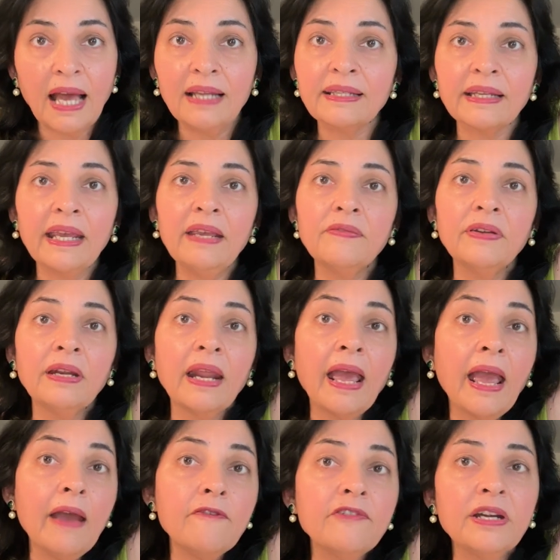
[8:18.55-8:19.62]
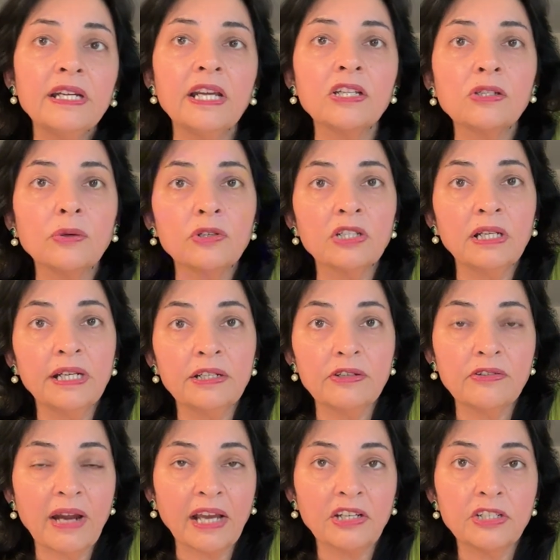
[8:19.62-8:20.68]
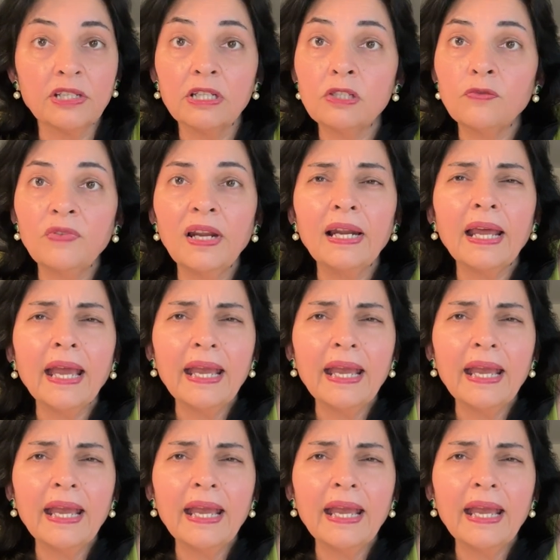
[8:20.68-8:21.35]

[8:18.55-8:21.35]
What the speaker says: as even everyday social interactions feel